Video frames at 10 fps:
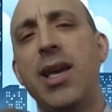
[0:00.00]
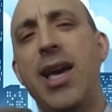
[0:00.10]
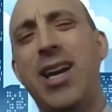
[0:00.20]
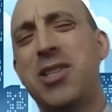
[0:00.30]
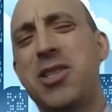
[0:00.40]

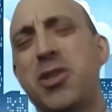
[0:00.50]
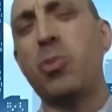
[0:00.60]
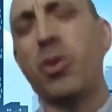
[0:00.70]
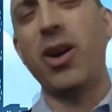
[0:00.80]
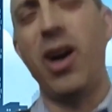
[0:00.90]
had a
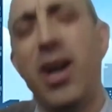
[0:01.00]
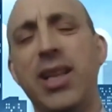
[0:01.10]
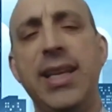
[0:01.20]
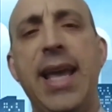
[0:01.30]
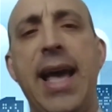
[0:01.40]
super
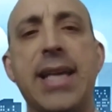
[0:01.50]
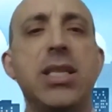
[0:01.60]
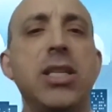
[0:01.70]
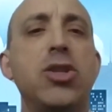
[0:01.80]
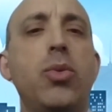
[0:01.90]
ugly,
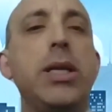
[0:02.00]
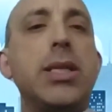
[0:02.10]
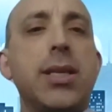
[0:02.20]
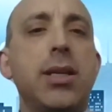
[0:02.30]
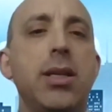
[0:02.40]
nasty tweet